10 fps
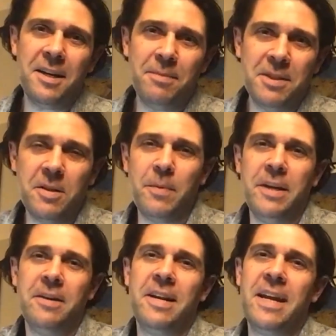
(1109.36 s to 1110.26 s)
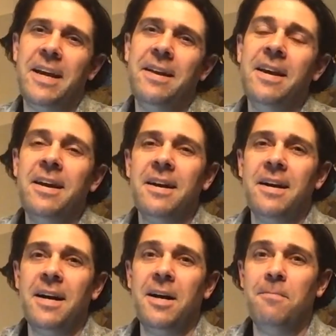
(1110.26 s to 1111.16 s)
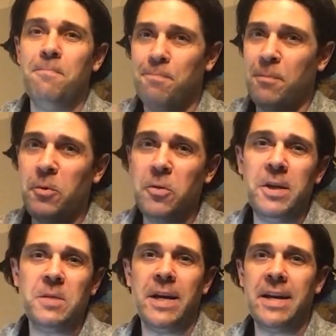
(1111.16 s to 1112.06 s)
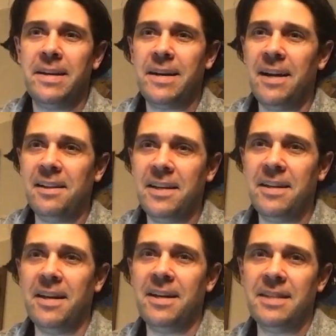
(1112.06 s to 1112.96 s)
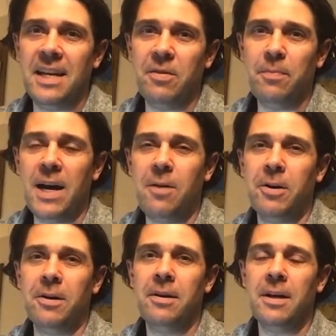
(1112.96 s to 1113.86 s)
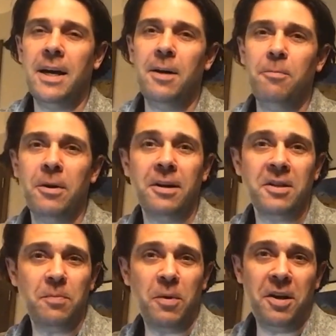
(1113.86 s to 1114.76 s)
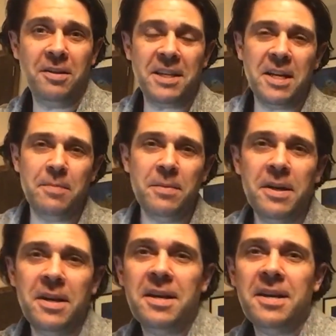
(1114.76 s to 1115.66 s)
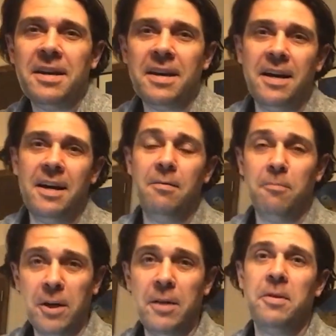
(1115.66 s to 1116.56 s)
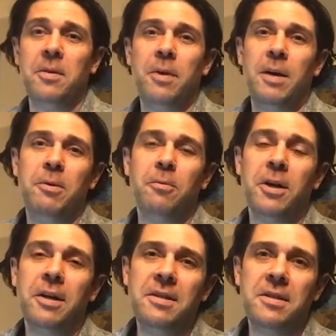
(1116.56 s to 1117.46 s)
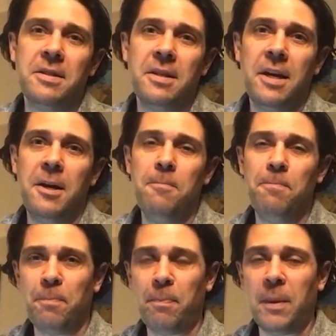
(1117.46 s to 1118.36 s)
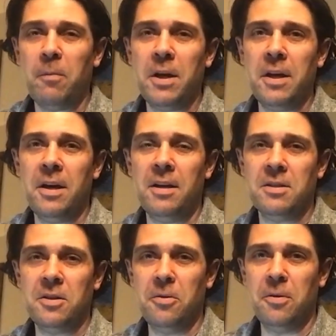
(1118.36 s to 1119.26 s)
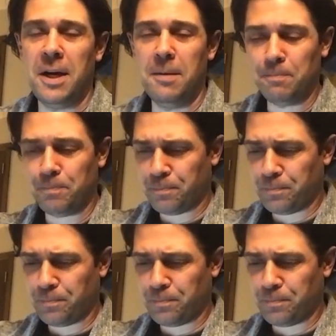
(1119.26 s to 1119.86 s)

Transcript: It's good to be here today. With me is my colleague, David Bauer. We're a small team working within Public Works. We also